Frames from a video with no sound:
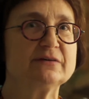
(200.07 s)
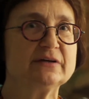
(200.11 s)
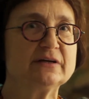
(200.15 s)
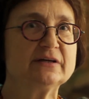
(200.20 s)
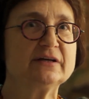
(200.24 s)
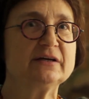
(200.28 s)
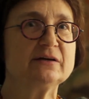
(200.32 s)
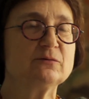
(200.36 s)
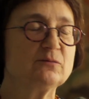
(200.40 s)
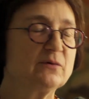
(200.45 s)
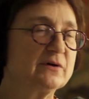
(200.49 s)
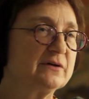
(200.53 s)

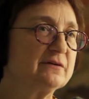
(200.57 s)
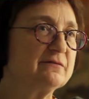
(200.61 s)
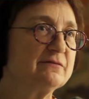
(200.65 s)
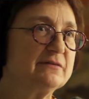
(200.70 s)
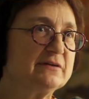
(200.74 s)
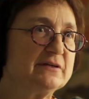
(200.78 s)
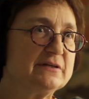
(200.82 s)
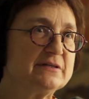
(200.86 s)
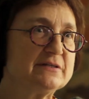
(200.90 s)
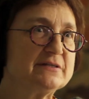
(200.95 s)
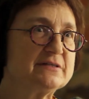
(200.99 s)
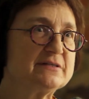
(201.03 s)
getting one of
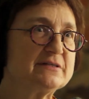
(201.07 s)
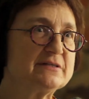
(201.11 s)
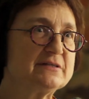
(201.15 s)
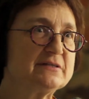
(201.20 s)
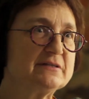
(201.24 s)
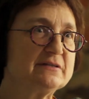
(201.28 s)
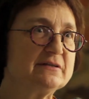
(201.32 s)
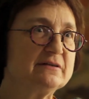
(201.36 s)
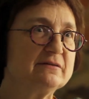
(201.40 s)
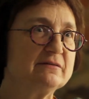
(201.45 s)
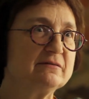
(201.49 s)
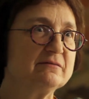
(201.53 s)
these
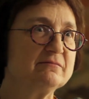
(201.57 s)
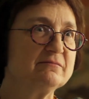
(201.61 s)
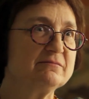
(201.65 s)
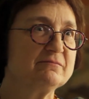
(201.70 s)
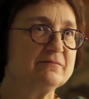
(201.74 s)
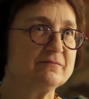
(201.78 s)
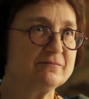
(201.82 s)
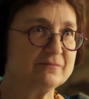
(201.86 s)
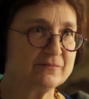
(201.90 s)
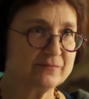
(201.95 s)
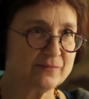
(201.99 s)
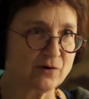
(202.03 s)

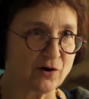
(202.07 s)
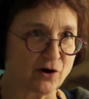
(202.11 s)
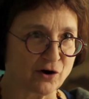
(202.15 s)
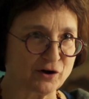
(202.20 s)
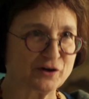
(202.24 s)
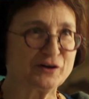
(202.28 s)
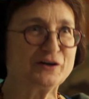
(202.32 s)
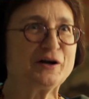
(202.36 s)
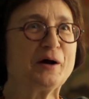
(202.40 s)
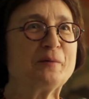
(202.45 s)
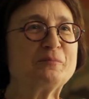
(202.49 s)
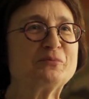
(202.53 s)

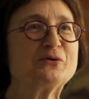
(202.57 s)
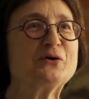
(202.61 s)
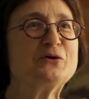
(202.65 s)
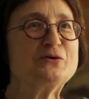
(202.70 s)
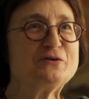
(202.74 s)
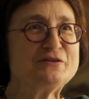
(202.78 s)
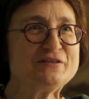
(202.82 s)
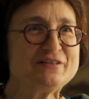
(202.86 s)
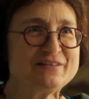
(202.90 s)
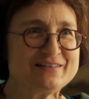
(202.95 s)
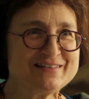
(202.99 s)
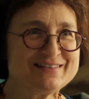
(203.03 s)
argonaute
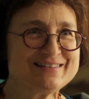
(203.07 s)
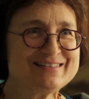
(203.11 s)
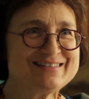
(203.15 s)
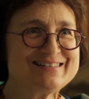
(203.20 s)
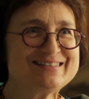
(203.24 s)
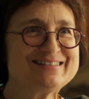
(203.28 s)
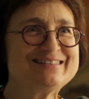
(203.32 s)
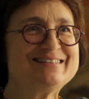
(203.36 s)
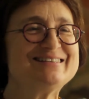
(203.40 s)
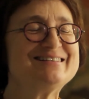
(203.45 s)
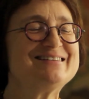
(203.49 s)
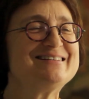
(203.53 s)

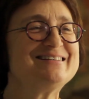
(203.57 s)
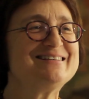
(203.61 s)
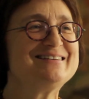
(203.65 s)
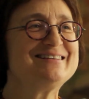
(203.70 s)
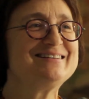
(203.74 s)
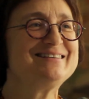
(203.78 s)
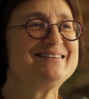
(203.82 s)
proteins to